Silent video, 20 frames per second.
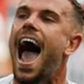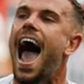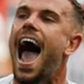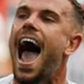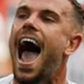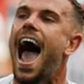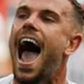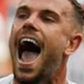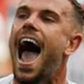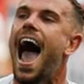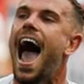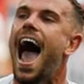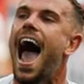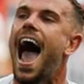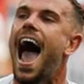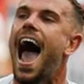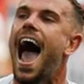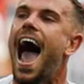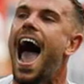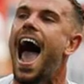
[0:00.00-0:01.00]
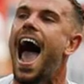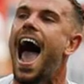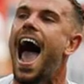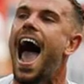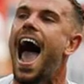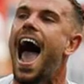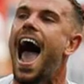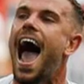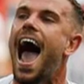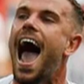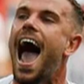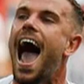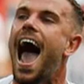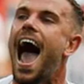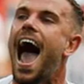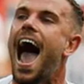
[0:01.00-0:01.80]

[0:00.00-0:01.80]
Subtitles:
Nothing is said.